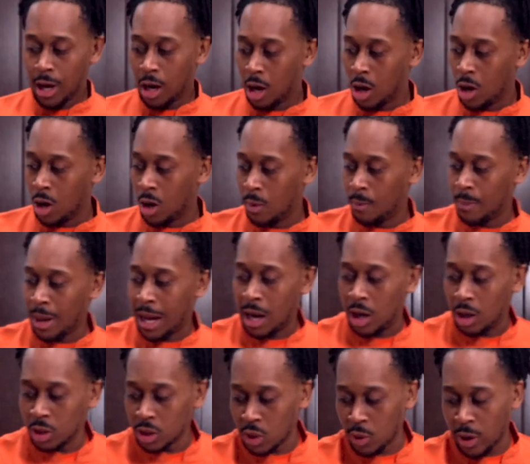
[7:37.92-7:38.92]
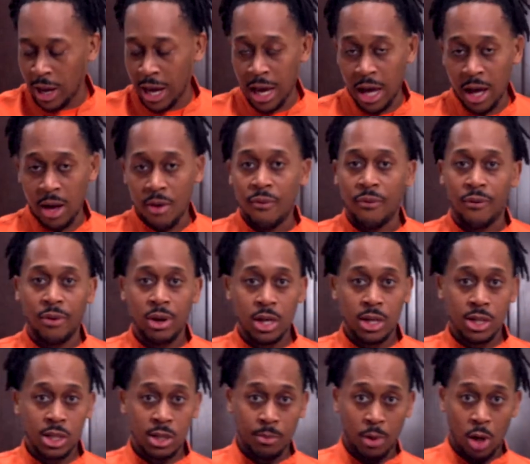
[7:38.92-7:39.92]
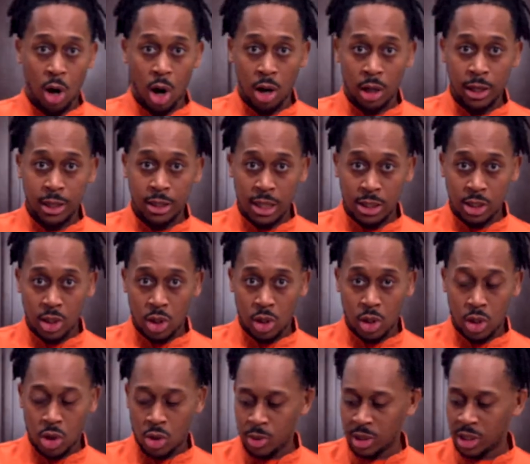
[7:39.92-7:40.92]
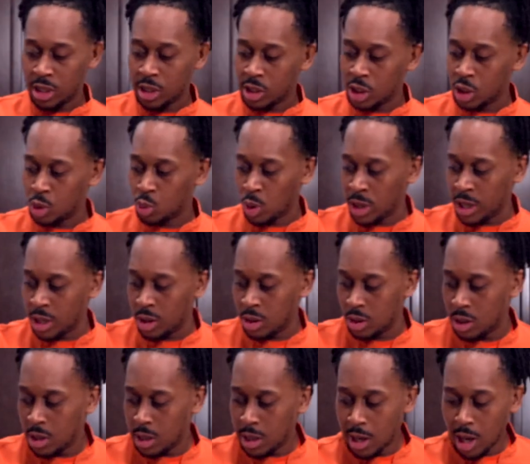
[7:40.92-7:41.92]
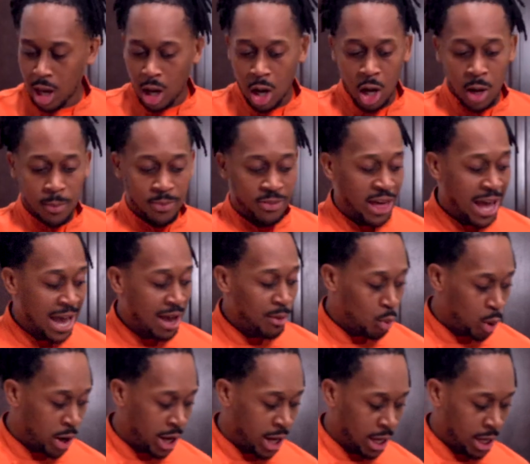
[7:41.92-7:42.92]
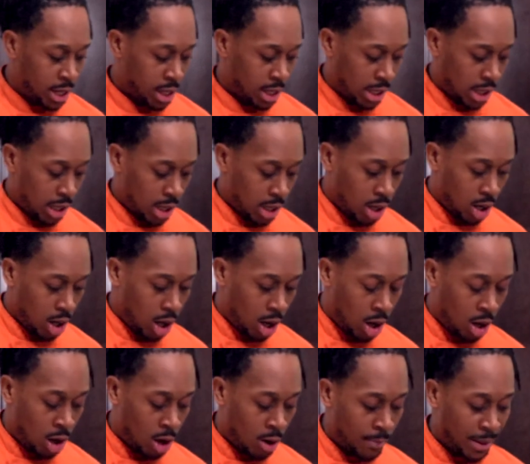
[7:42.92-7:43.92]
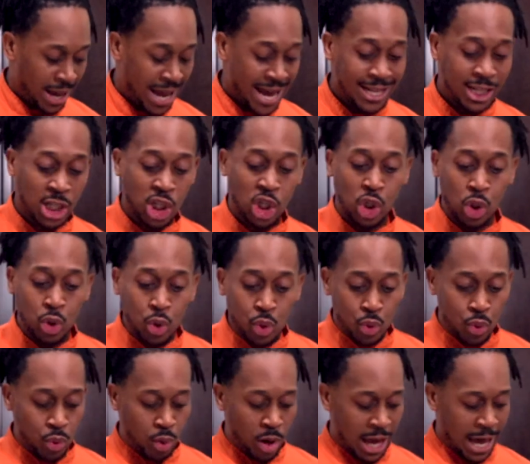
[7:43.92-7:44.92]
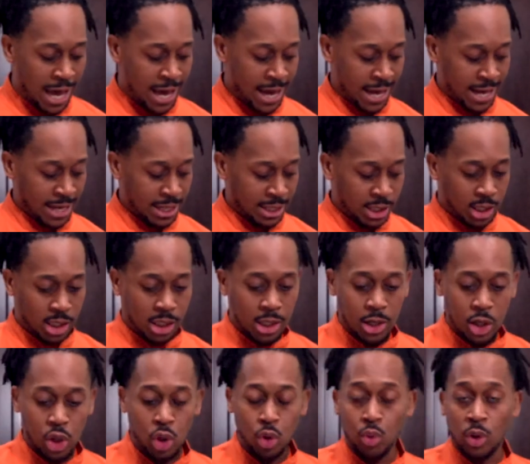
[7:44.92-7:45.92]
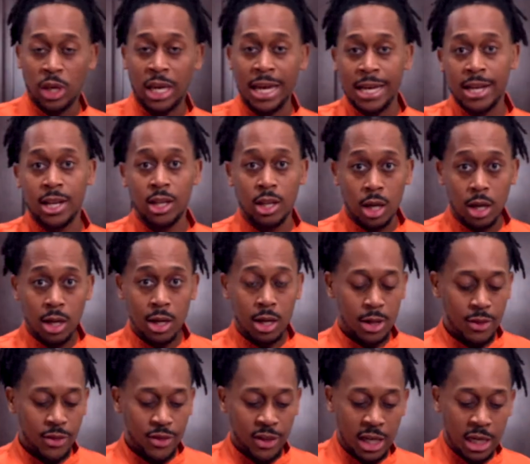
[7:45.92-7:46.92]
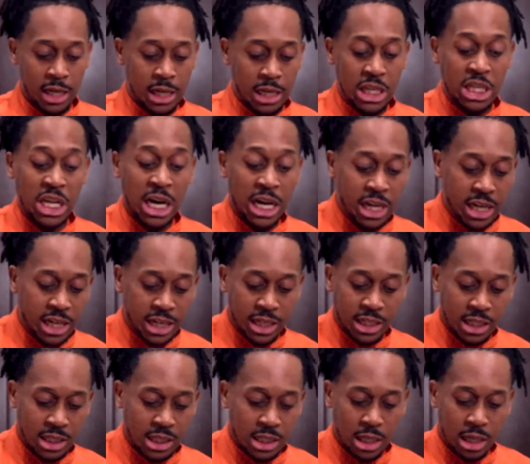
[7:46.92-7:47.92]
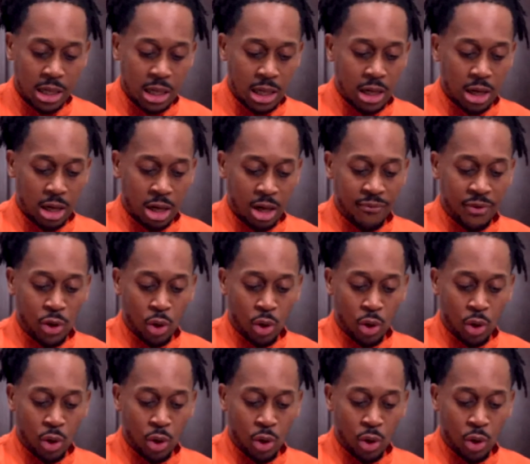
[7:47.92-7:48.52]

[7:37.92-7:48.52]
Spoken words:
I also have some garlic that's going to go with this as well. That way, as soon as you get the doneness of